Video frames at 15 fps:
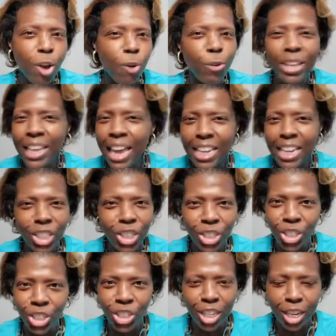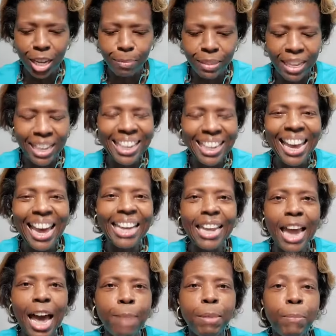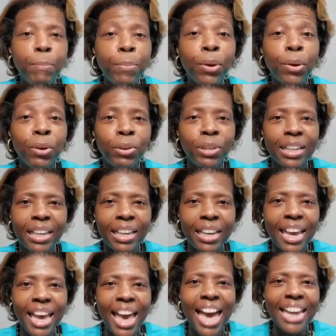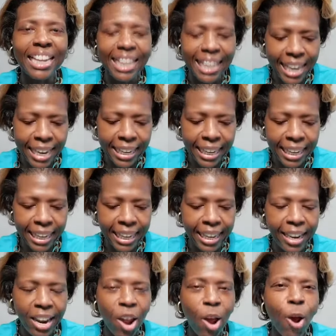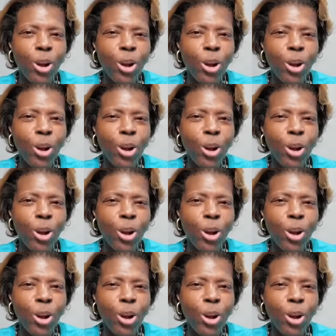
Relationships cannot be purely analytically